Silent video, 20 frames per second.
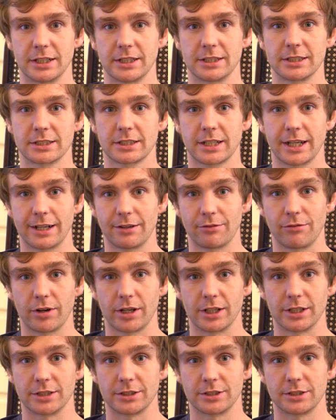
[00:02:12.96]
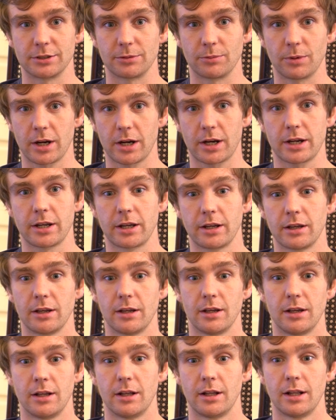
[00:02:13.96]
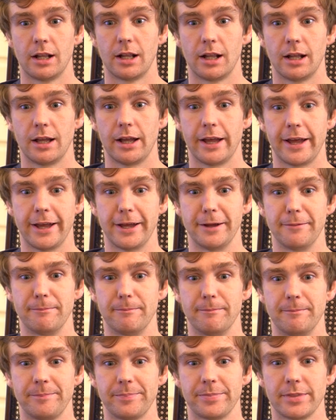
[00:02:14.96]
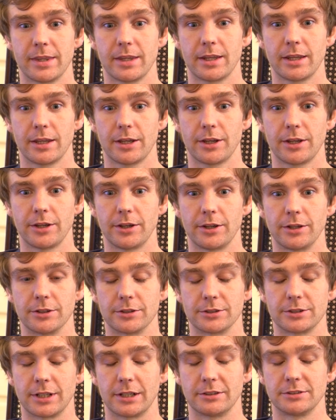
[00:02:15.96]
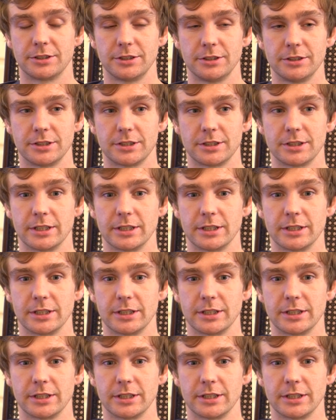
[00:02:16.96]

I just kind of want it to work. So I was used